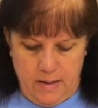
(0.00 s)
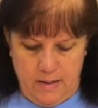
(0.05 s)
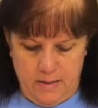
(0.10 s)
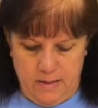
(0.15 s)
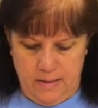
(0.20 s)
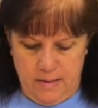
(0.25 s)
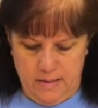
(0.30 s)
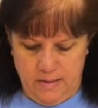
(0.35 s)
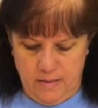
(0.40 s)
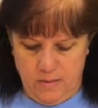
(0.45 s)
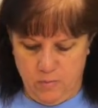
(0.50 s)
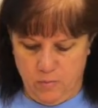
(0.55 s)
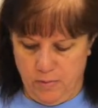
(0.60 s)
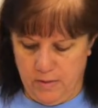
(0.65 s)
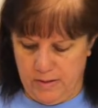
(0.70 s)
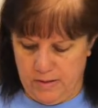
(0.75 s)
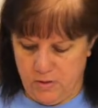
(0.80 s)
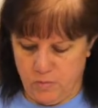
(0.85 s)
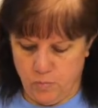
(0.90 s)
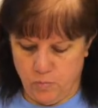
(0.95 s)
This is where
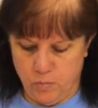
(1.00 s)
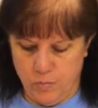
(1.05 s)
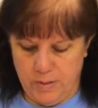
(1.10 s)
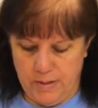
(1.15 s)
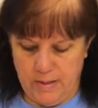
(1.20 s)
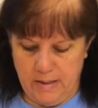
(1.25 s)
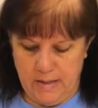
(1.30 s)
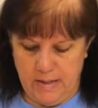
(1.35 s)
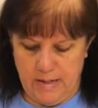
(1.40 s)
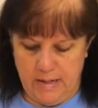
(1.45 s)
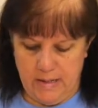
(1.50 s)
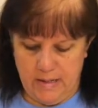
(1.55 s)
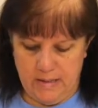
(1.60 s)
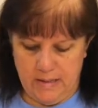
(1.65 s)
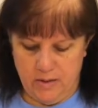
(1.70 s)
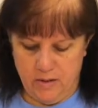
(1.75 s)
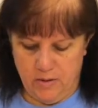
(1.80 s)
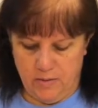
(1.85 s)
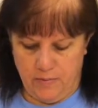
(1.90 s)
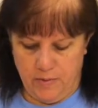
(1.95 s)
it's really
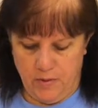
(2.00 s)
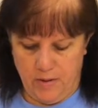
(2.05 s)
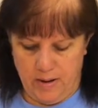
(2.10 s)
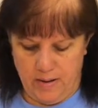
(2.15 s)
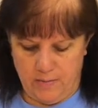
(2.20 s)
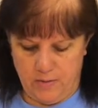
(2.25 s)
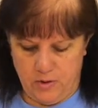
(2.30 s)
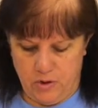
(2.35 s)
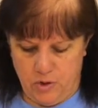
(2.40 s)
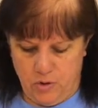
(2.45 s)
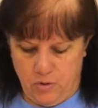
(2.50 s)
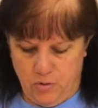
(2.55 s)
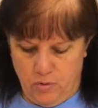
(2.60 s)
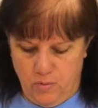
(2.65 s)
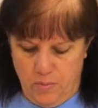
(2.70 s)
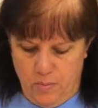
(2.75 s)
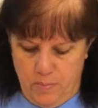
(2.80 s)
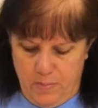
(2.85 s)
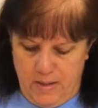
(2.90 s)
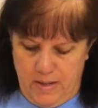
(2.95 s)
easier if you have 2